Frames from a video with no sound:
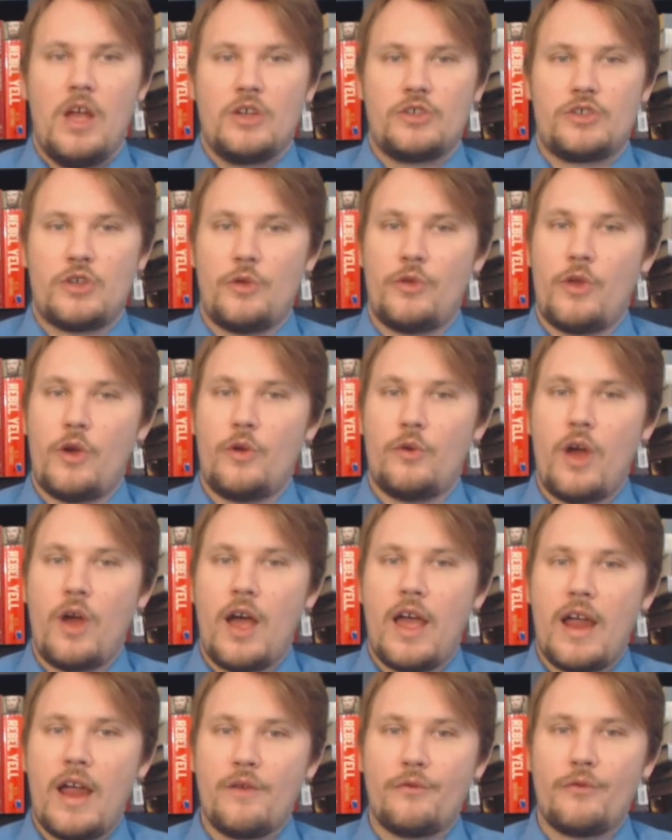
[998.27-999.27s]
So though
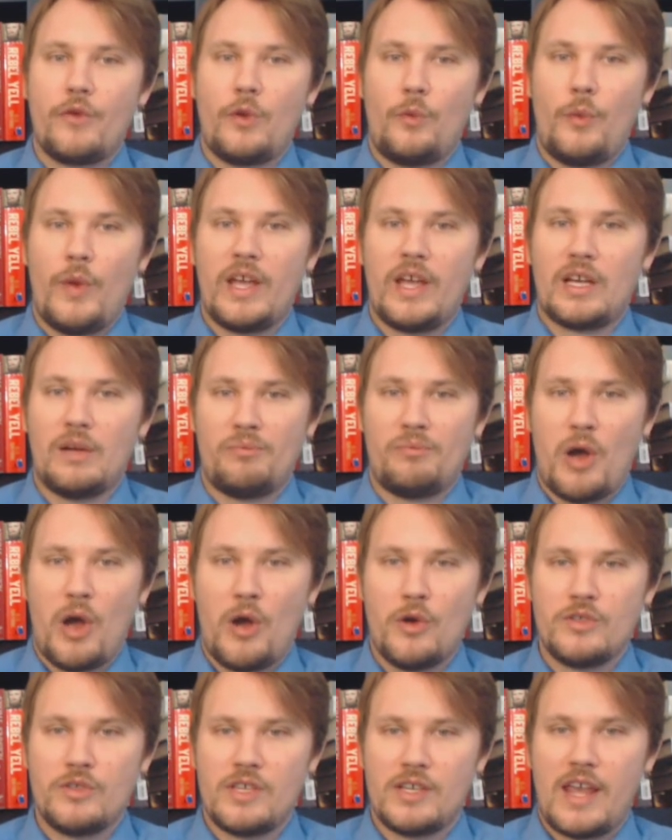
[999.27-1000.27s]
not every Whig
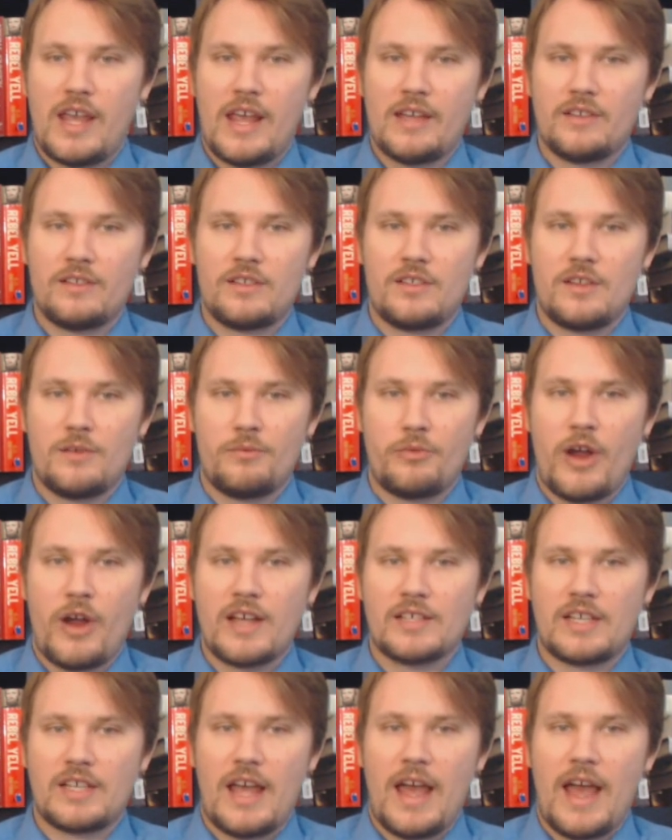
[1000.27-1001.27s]
opposed the
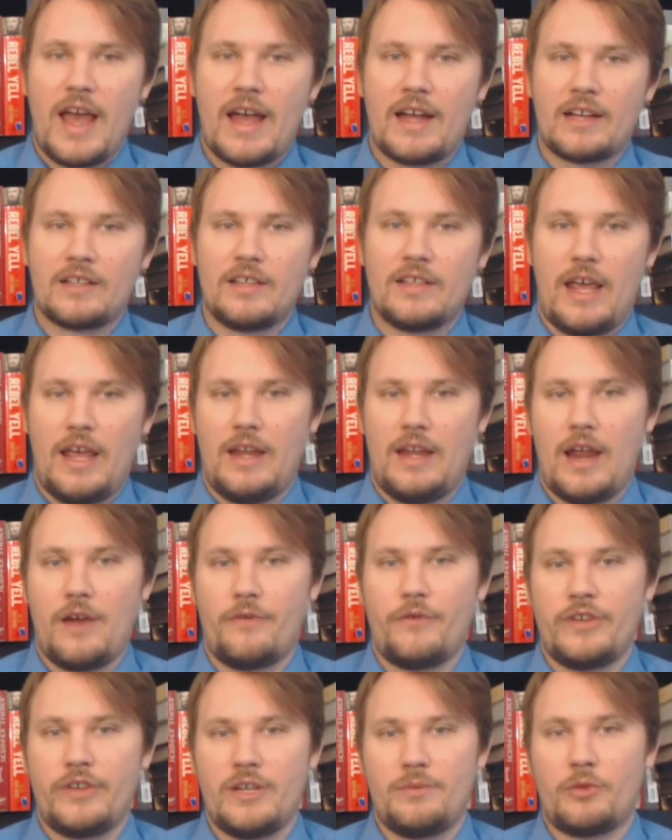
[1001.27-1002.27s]
Kansas-Nebraska Act and
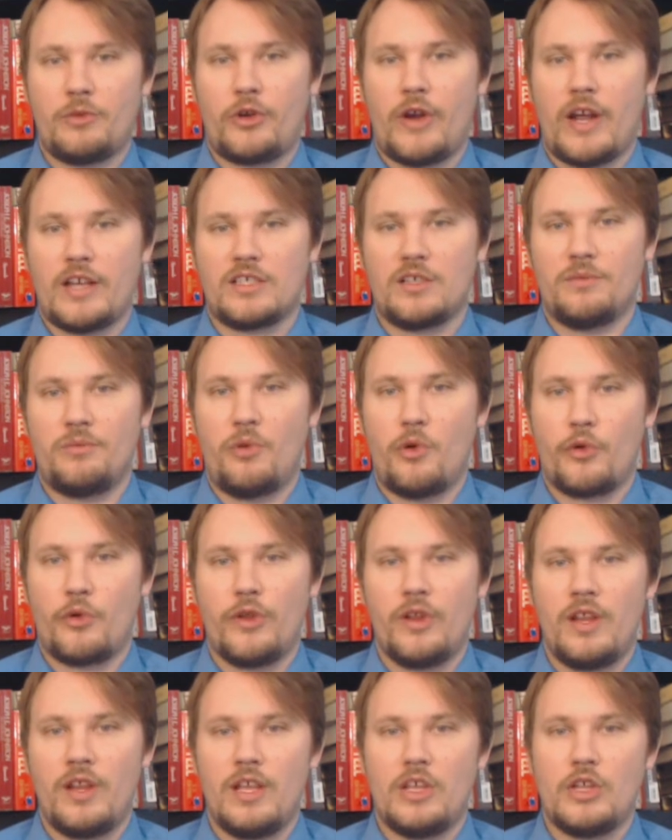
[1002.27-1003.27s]
every Democrat
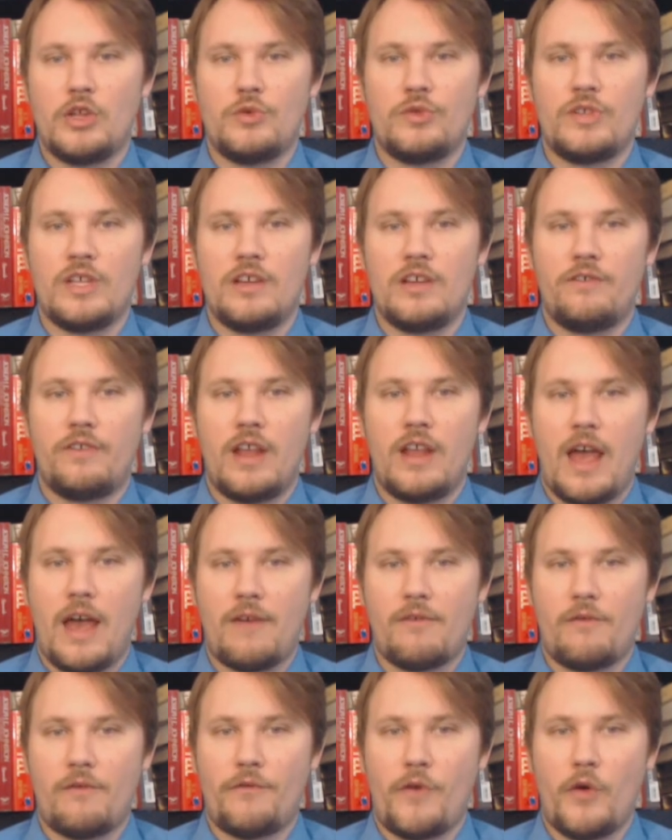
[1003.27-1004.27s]
supported it, you did
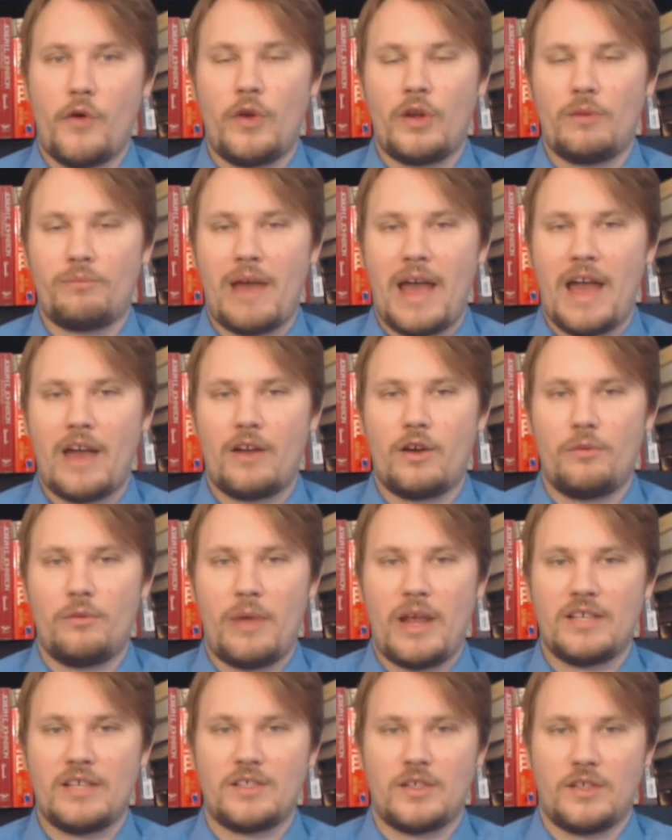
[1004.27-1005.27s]
have a voting pattern
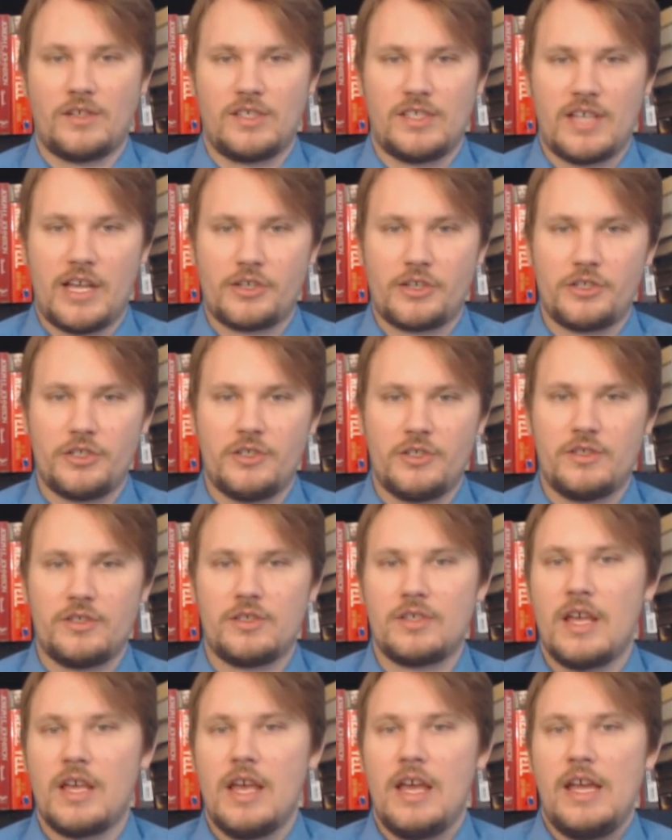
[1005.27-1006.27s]
based on
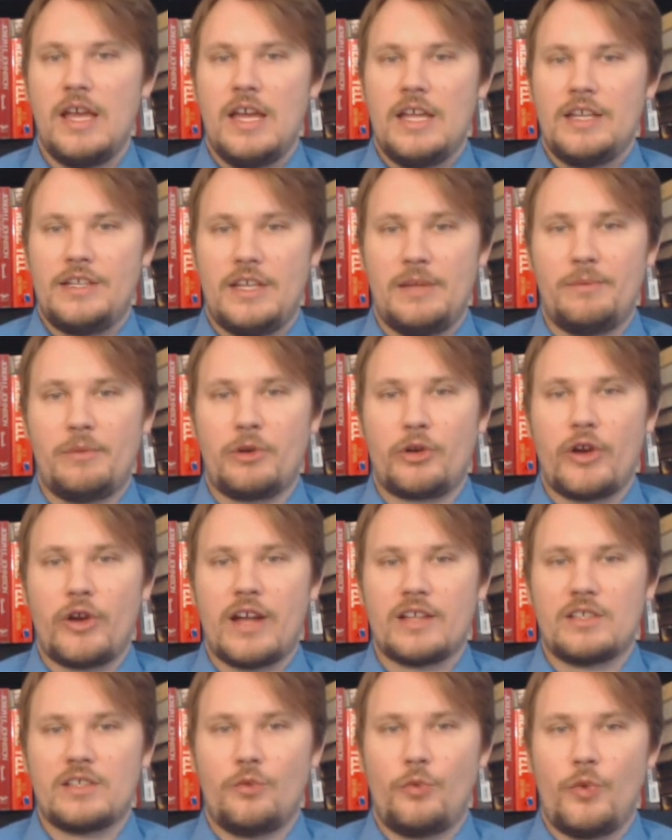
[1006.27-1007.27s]
sections.
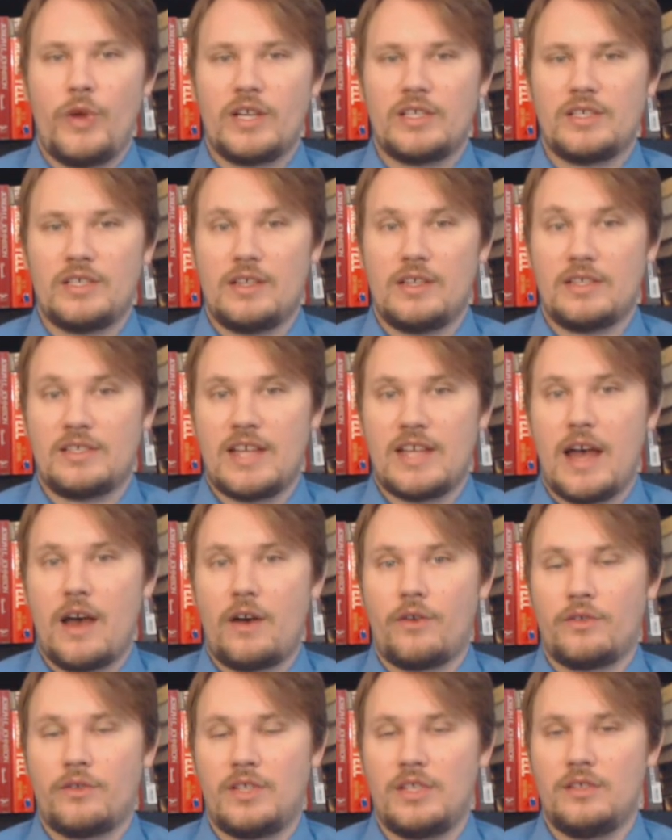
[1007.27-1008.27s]
Democrats and Whigs in the
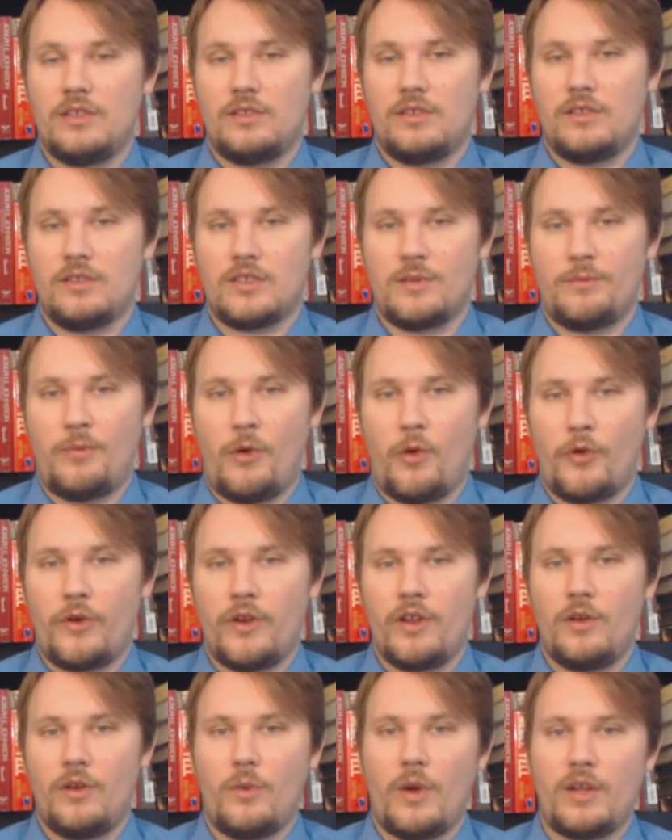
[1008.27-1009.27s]
South tended to
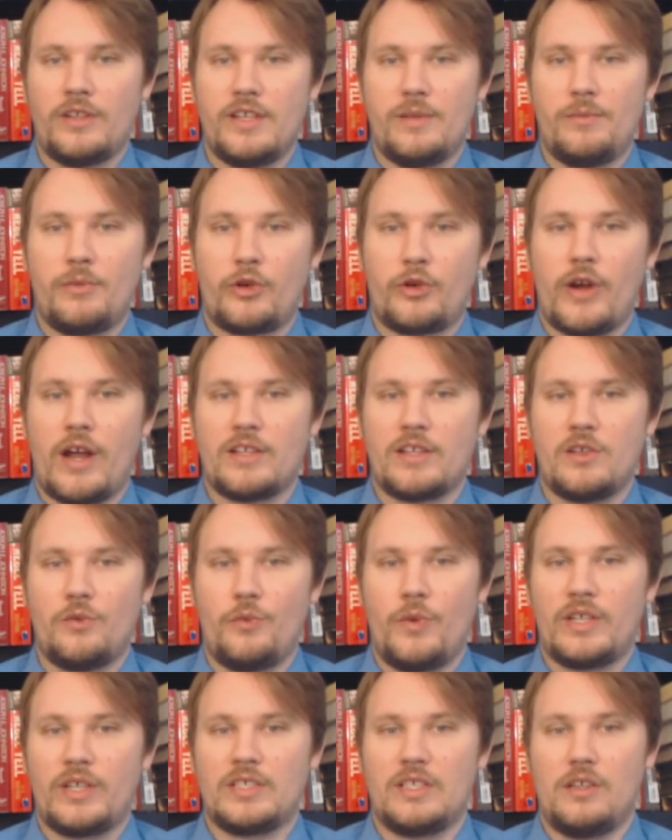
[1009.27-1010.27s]
support it, while Democrats
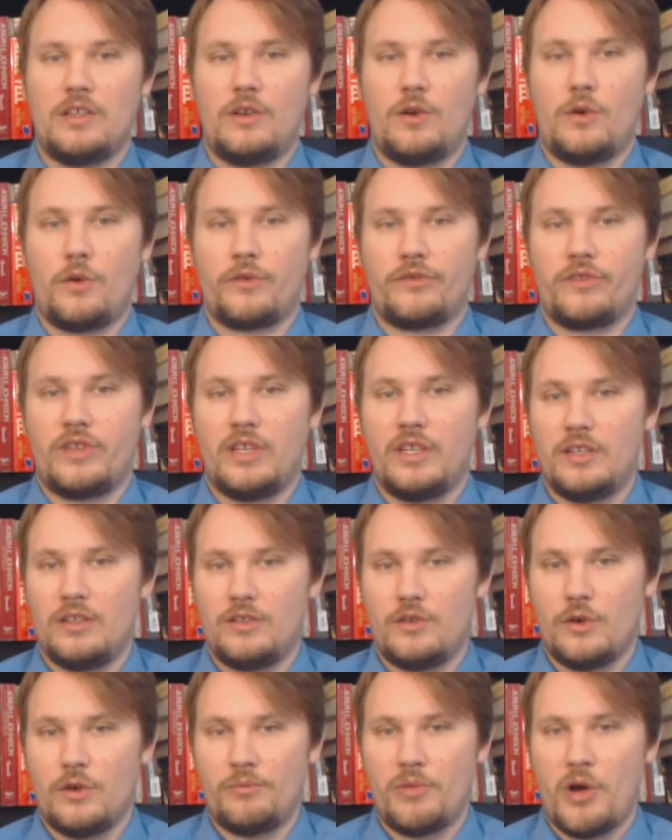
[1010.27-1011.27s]
and Whigs in the North
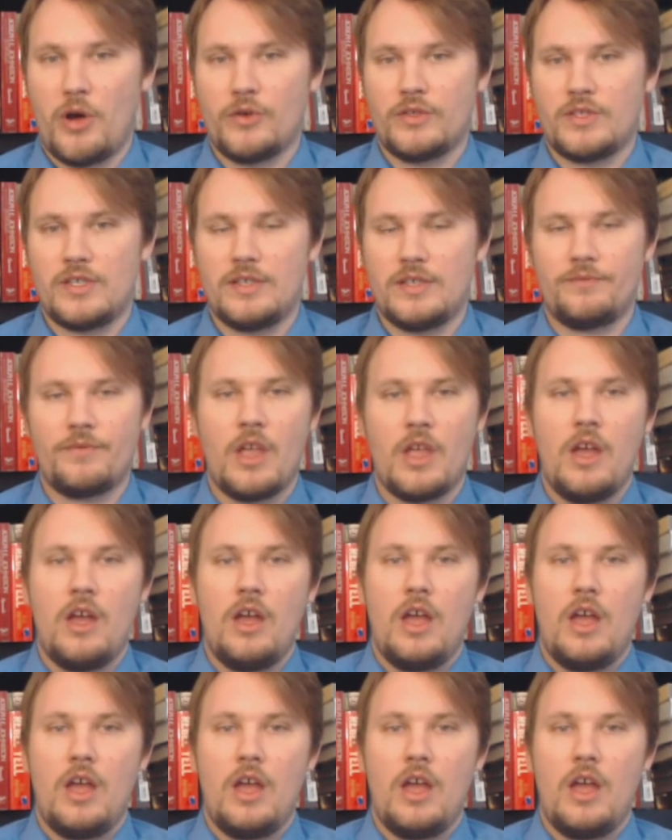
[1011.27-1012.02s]
tended to oppose it.